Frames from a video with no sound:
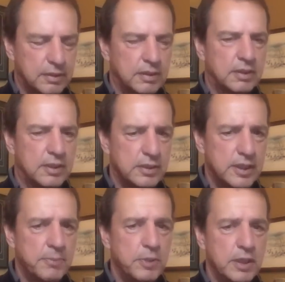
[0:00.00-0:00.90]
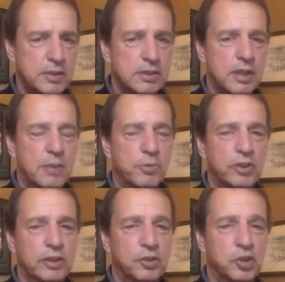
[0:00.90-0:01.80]
All that means is that I'm
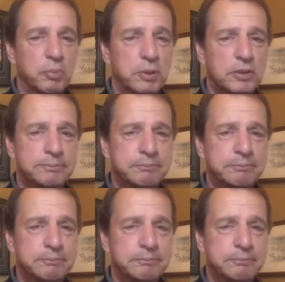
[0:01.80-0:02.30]
really old, Bill.